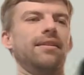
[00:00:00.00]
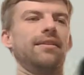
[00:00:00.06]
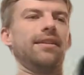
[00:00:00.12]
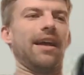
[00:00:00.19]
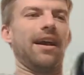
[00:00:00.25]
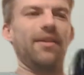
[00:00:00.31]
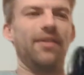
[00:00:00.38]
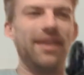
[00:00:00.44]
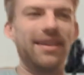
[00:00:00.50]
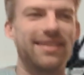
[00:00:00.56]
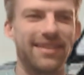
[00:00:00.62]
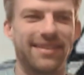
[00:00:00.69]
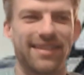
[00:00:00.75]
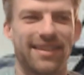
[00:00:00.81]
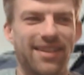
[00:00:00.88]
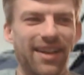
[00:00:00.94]
Now, this
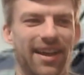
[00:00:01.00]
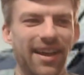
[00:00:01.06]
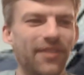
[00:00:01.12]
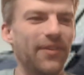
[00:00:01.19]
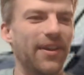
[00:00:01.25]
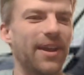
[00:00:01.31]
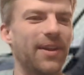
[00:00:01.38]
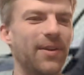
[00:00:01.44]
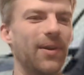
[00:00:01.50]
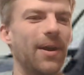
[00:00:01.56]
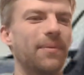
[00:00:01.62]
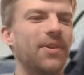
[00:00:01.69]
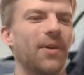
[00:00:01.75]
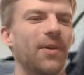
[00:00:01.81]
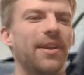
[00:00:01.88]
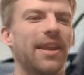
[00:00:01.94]
is the kind of vehicle
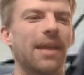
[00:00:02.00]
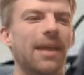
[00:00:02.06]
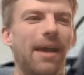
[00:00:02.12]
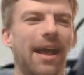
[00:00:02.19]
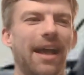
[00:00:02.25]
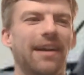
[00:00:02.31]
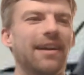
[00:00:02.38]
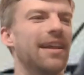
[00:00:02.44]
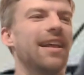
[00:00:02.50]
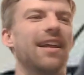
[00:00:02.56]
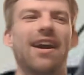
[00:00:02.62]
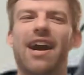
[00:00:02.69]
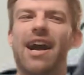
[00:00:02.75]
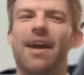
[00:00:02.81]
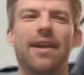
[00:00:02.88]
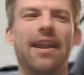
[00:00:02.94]
I'm talking about.
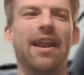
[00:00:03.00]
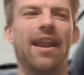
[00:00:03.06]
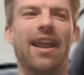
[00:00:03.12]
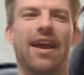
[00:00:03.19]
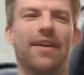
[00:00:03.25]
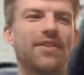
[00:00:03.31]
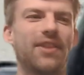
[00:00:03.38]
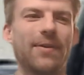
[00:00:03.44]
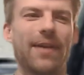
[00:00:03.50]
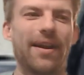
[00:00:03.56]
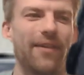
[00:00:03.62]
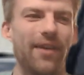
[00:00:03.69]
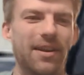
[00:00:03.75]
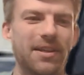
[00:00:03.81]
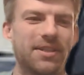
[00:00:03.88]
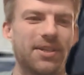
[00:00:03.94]
I would love to
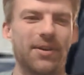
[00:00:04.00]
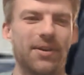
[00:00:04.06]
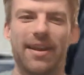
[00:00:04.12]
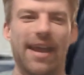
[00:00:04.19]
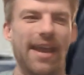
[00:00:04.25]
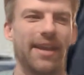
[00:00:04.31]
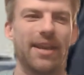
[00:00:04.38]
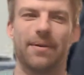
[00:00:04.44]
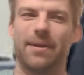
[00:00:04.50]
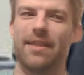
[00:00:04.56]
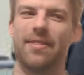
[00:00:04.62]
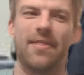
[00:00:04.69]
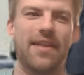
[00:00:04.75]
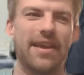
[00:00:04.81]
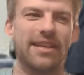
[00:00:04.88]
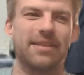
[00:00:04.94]
outrun a tornado
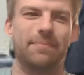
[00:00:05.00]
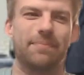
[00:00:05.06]
in this,